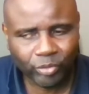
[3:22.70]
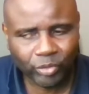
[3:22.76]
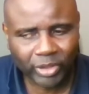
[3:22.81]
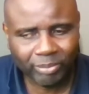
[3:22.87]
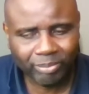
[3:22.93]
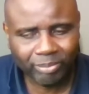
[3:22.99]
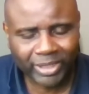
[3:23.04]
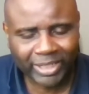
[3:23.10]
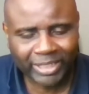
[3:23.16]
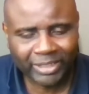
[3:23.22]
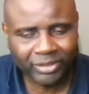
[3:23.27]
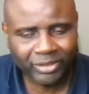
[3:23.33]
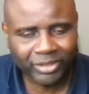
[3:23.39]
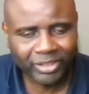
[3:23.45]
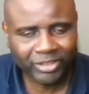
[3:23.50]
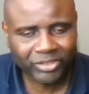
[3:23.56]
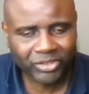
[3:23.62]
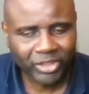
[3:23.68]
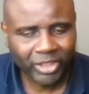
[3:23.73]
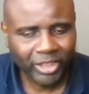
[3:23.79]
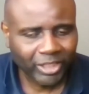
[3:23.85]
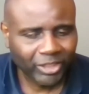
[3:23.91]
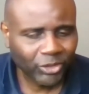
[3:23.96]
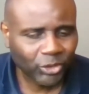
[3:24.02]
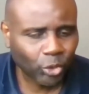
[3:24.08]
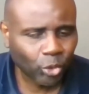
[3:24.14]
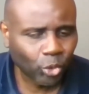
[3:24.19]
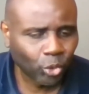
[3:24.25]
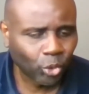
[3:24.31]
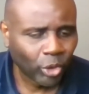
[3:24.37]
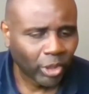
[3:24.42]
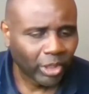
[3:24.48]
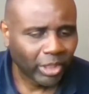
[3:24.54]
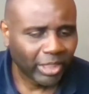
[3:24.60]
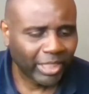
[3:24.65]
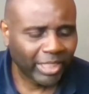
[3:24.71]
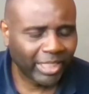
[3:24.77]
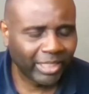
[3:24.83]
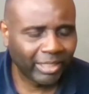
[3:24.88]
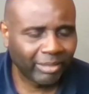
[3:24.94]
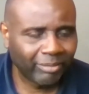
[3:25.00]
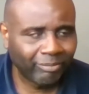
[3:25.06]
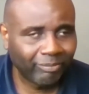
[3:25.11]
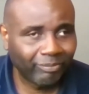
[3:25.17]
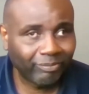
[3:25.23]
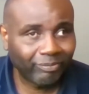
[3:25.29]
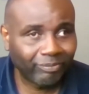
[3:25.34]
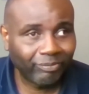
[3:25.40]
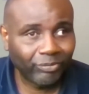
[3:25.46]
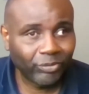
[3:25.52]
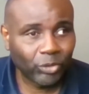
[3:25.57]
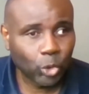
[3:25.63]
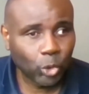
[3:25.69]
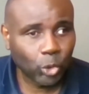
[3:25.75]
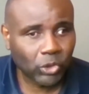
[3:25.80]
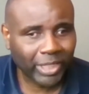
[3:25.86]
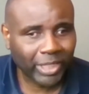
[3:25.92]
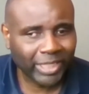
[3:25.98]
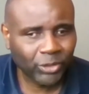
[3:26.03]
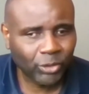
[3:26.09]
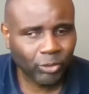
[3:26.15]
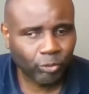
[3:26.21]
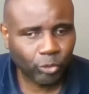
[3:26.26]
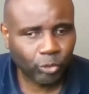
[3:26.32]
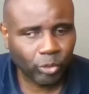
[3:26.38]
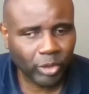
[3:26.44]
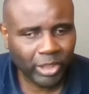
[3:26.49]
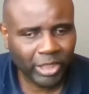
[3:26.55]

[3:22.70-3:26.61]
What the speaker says: their blindness. So those kinds of